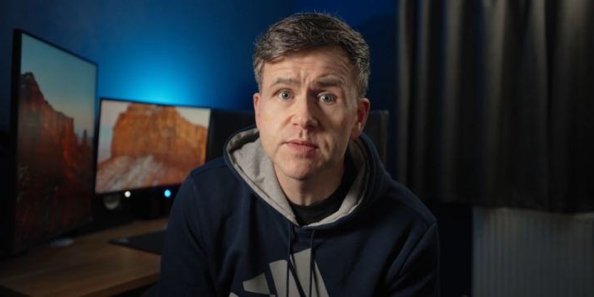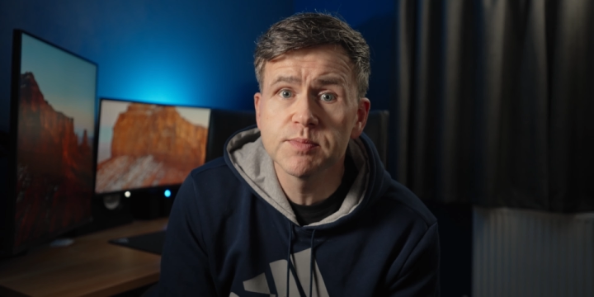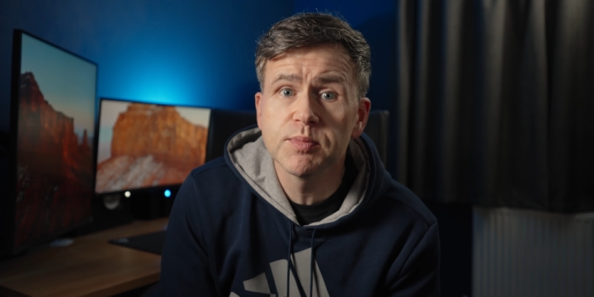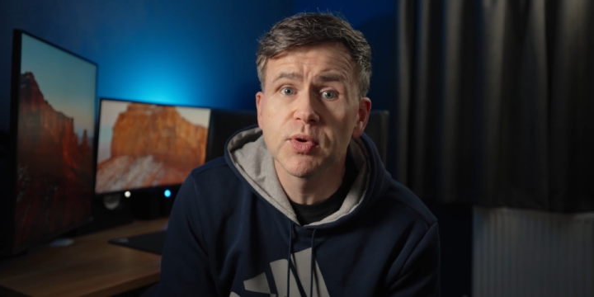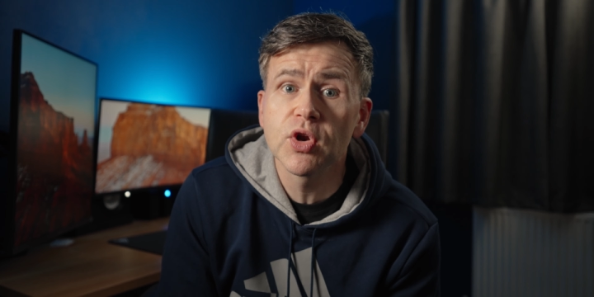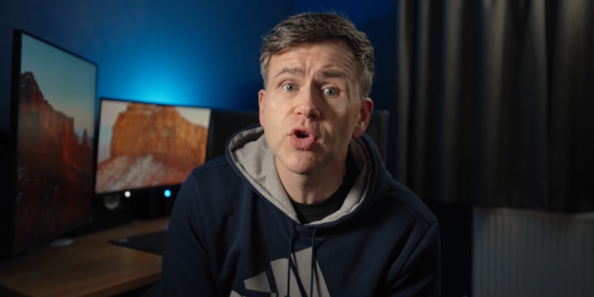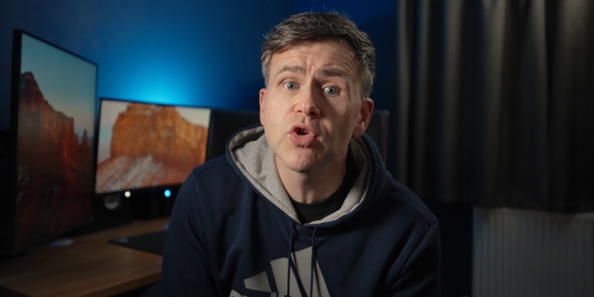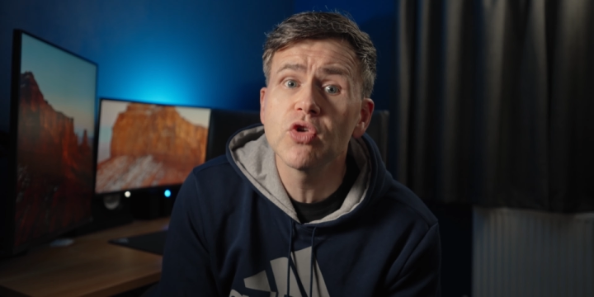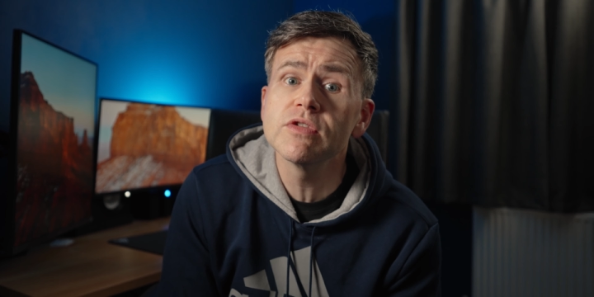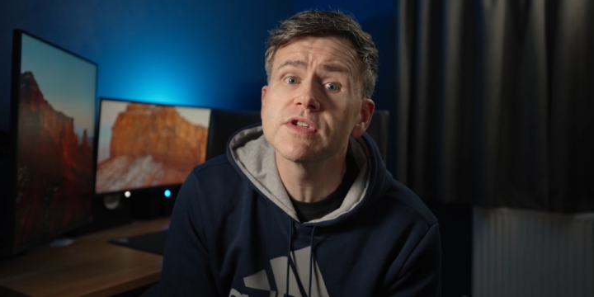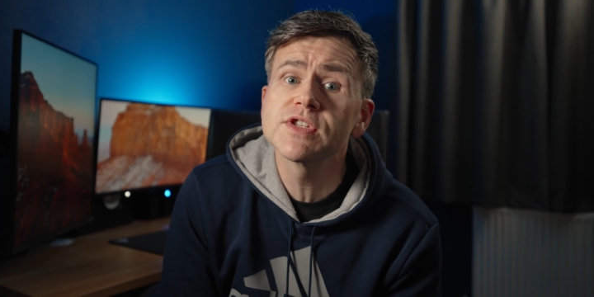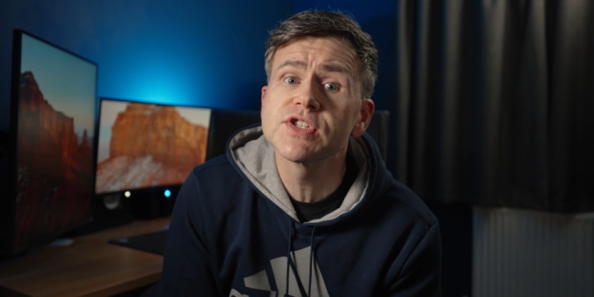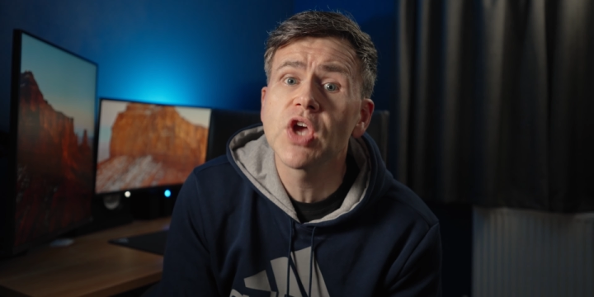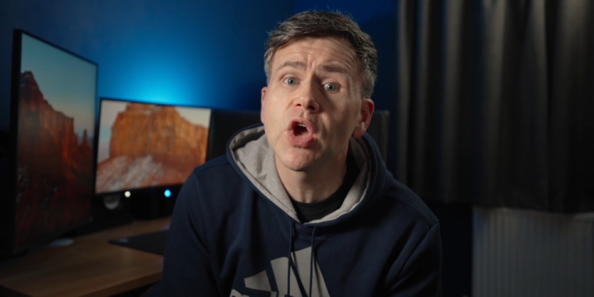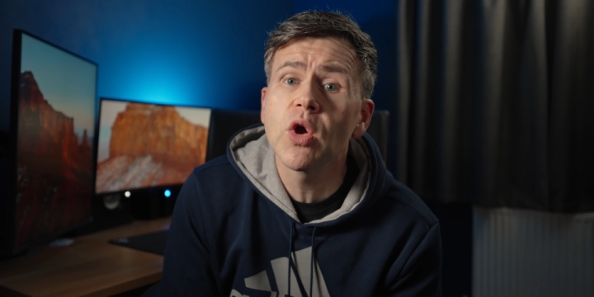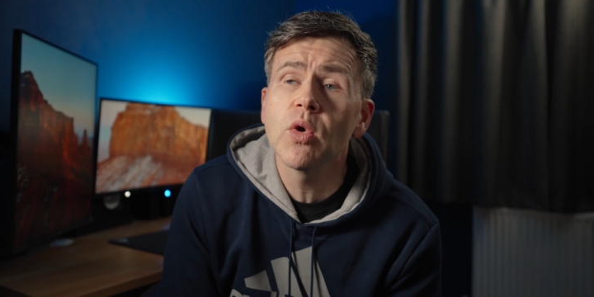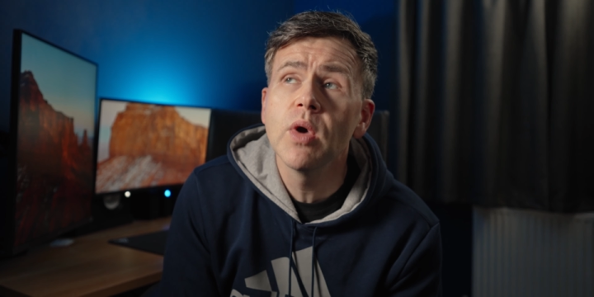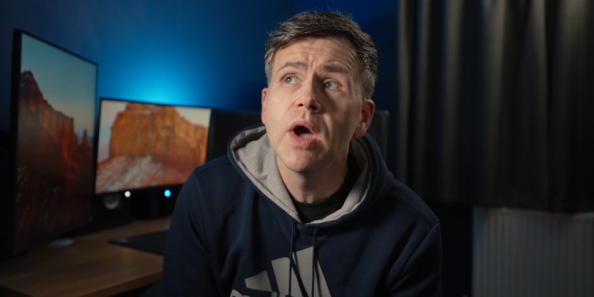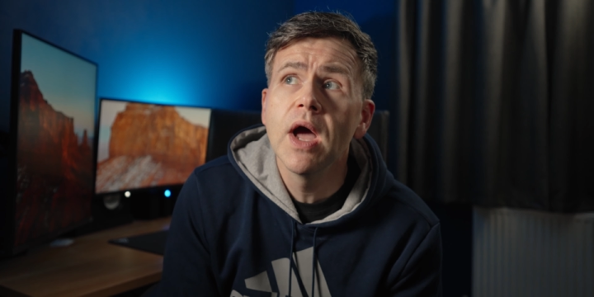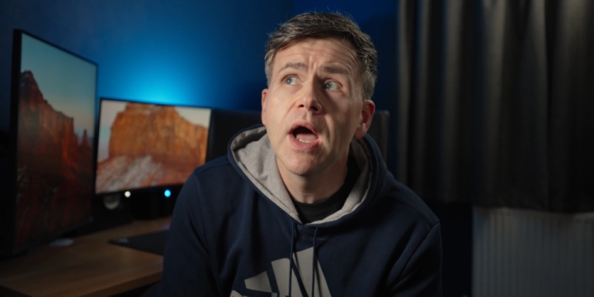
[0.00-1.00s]
but it
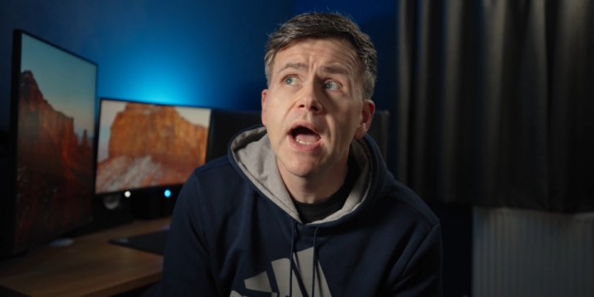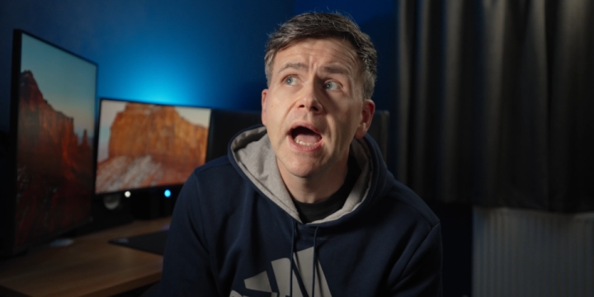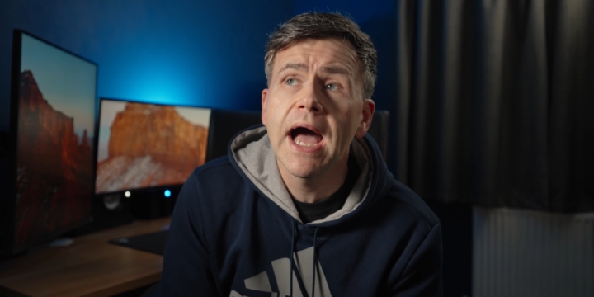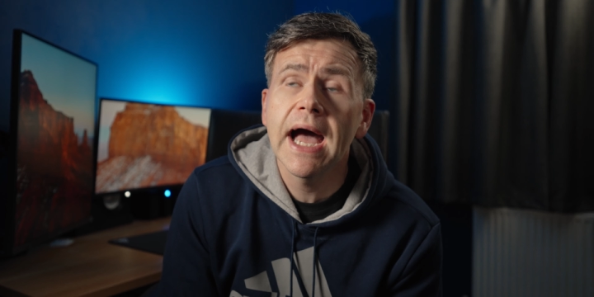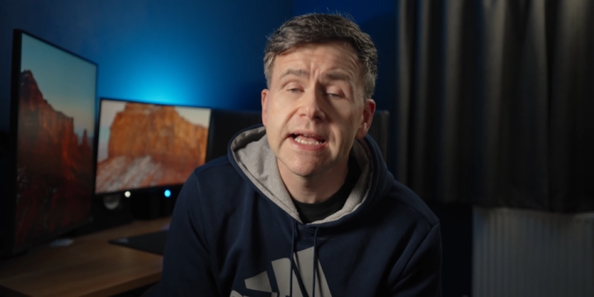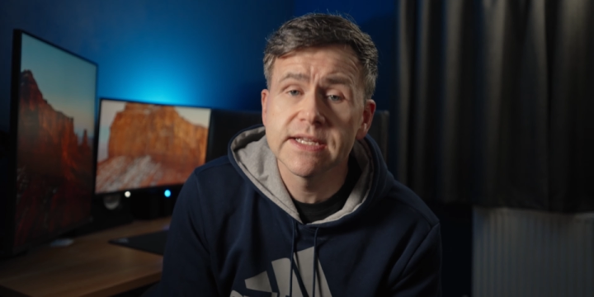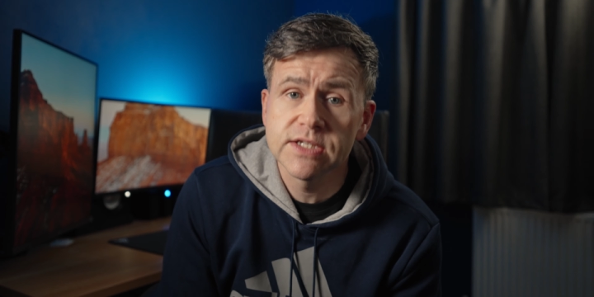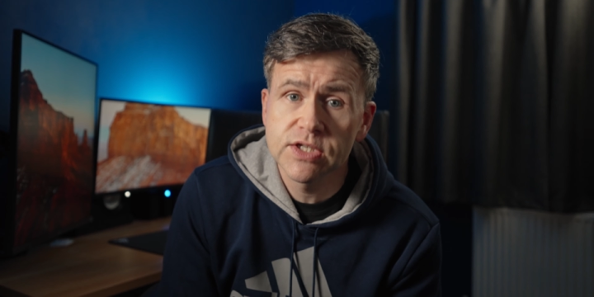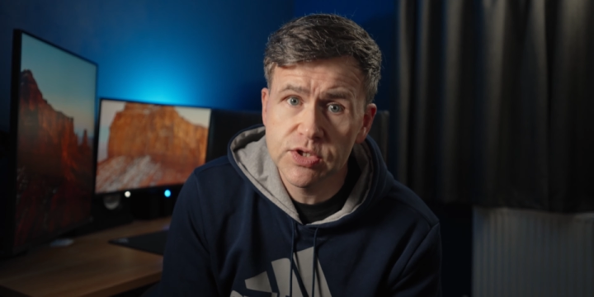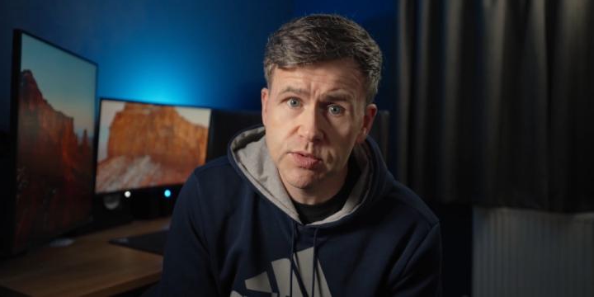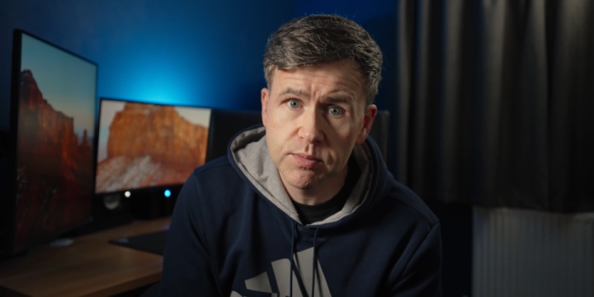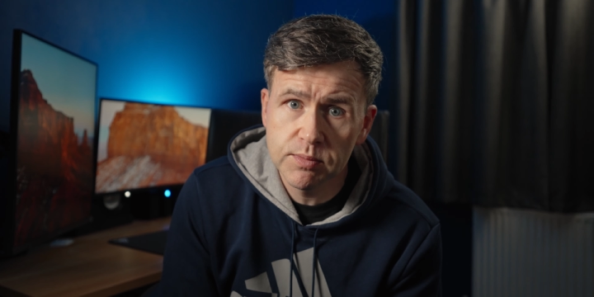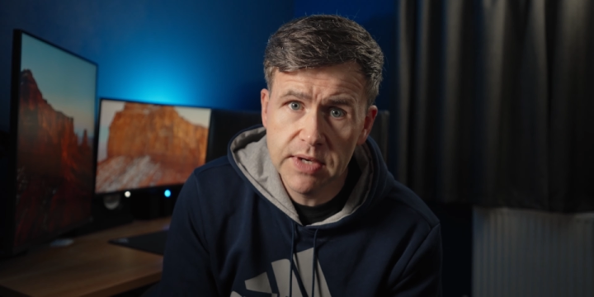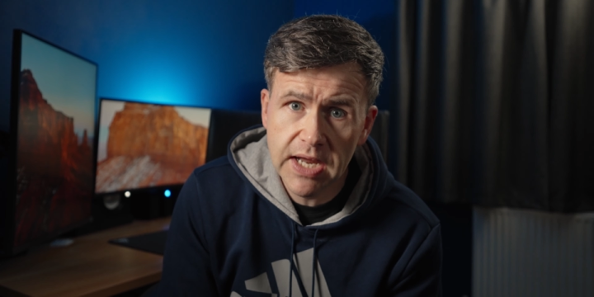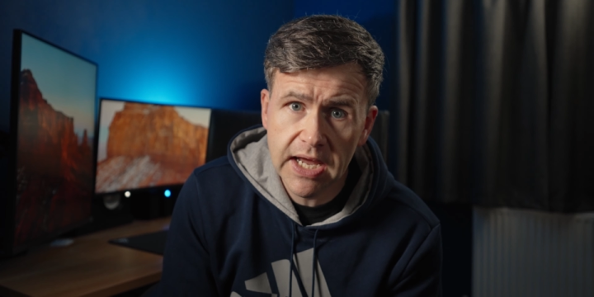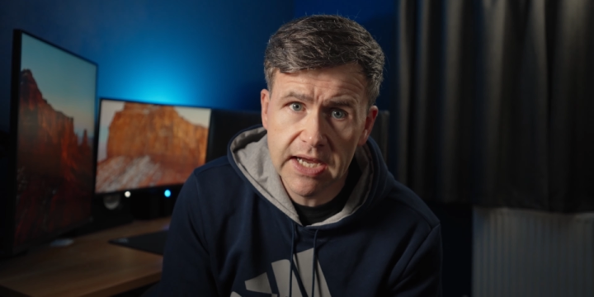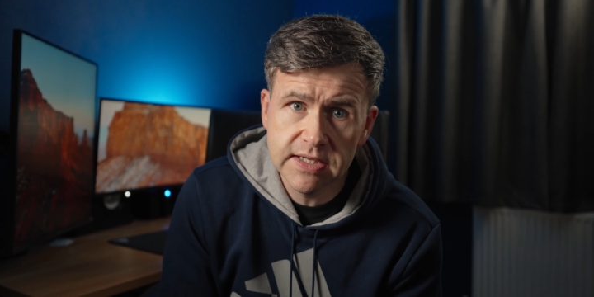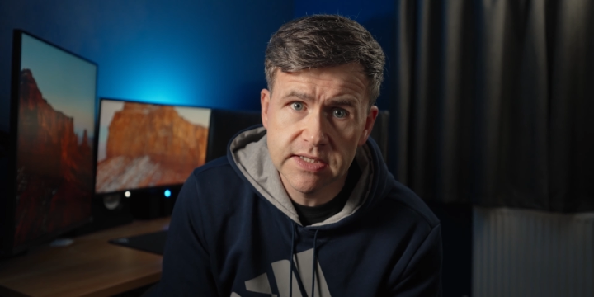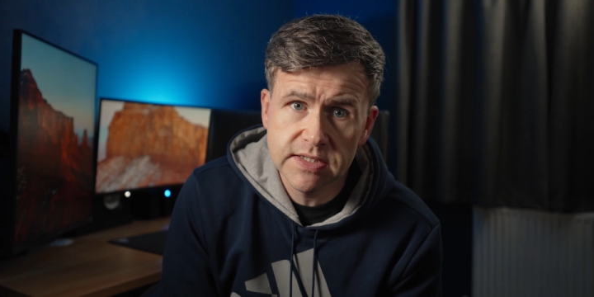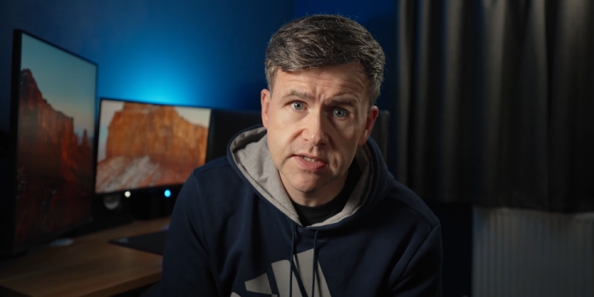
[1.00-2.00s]
also has some
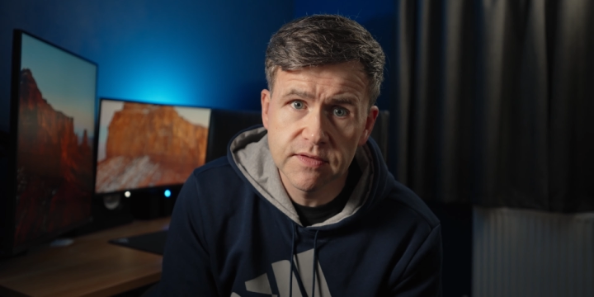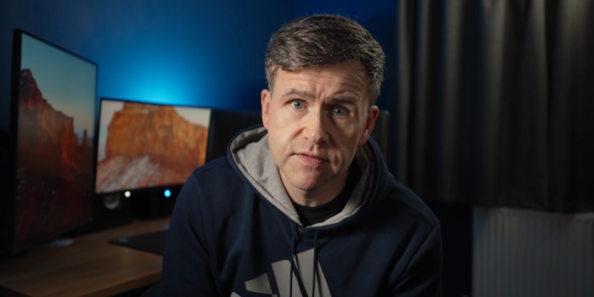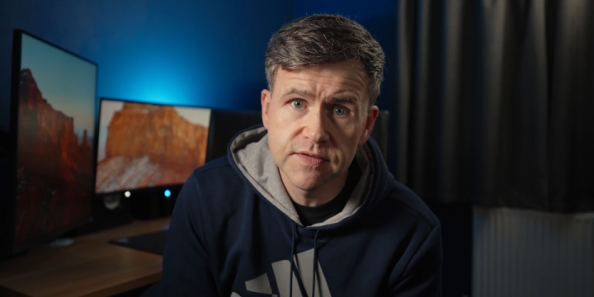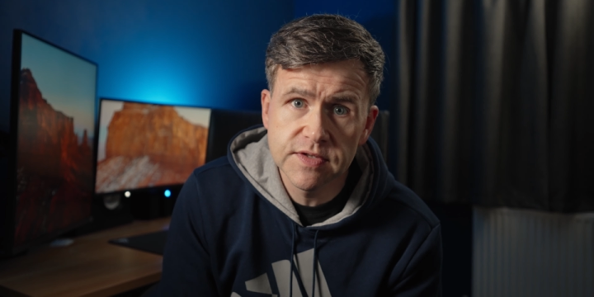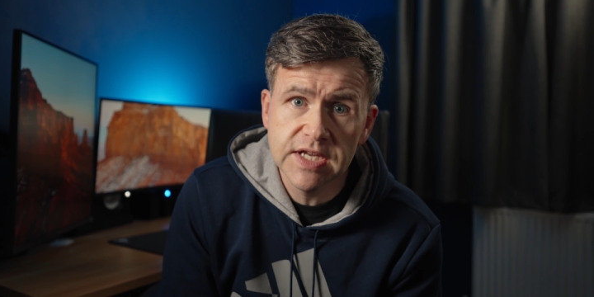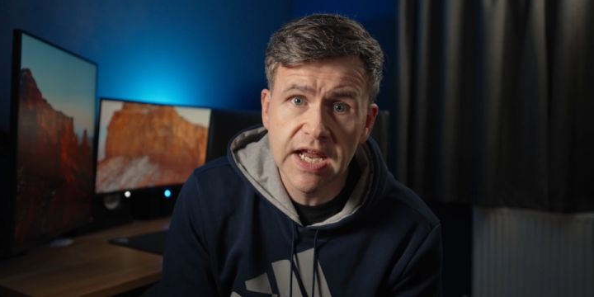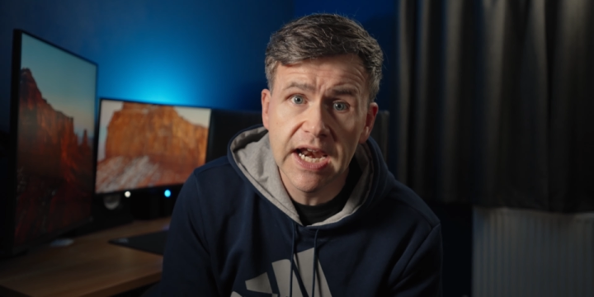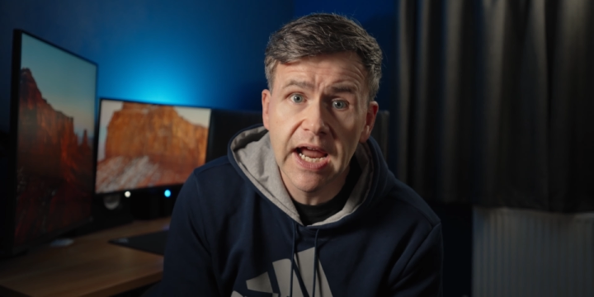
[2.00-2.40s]
negatives.